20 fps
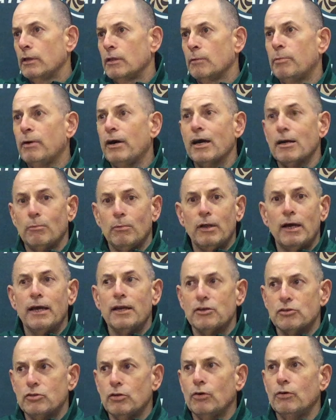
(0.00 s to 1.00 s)
bottom line
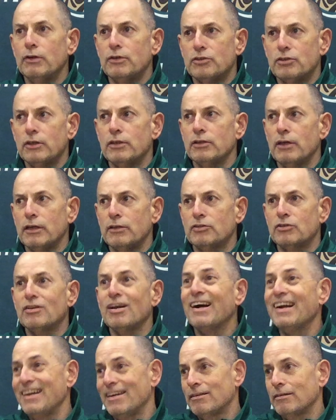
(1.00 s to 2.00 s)
is, though, it's
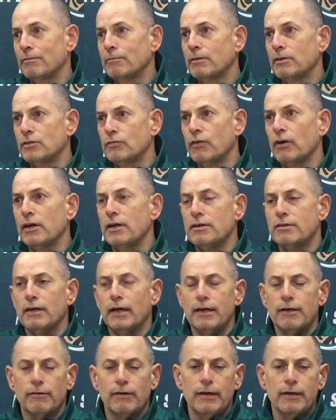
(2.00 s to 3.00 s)
tight. It's very
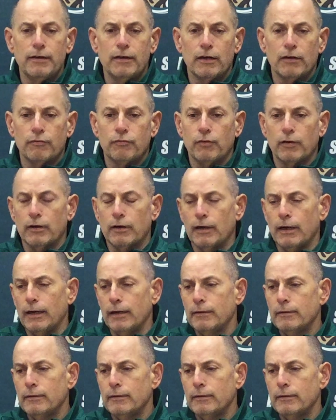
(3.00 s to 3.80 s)
tight right here for